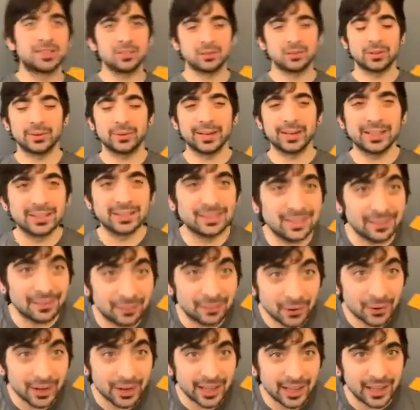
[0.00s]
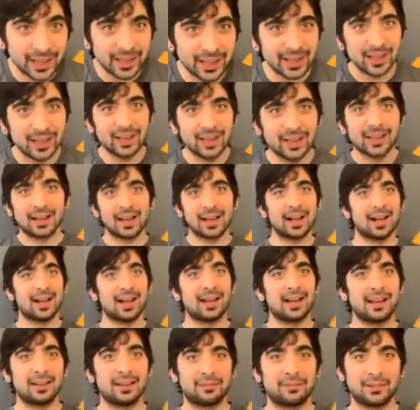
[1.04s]
doing delivery.
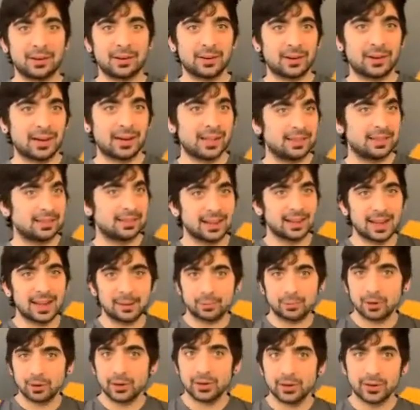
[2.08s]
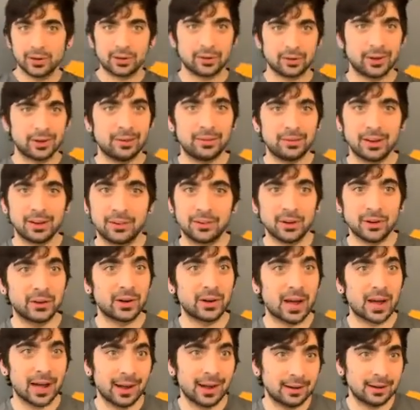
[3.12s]
If you're in the neighborhood or even if you're
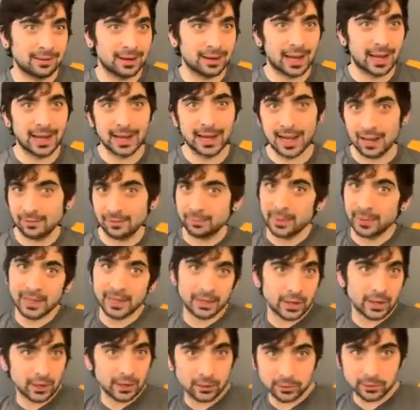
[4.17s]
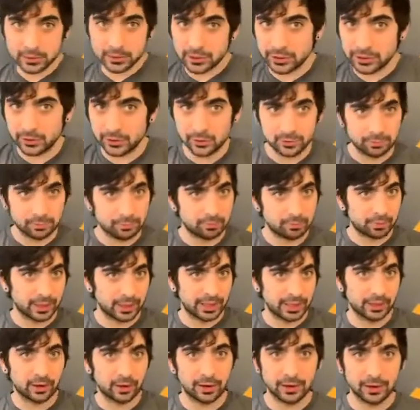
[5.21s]
not, I have been known to bring
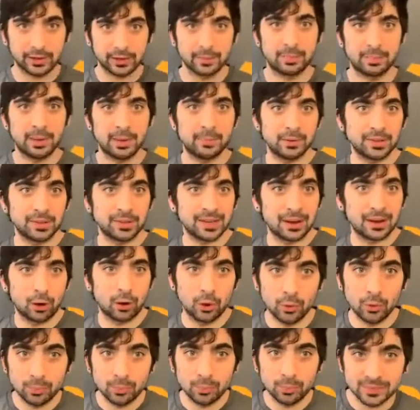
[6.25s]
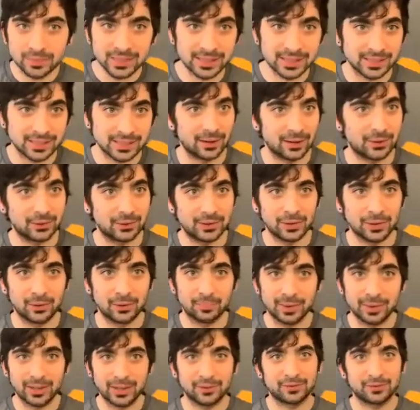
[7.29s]
yarn to people's homes, so don't
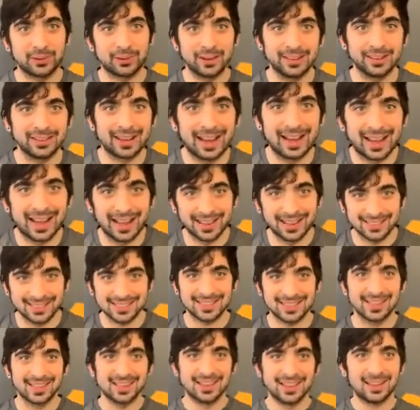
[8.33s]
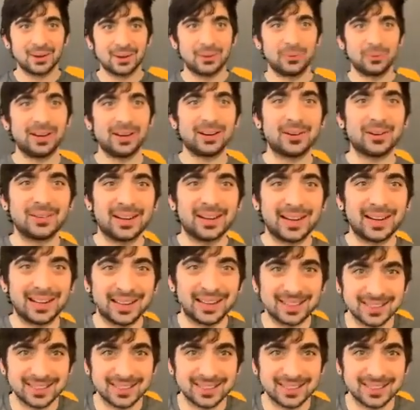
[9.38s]
be afraid to ask. We know knitting is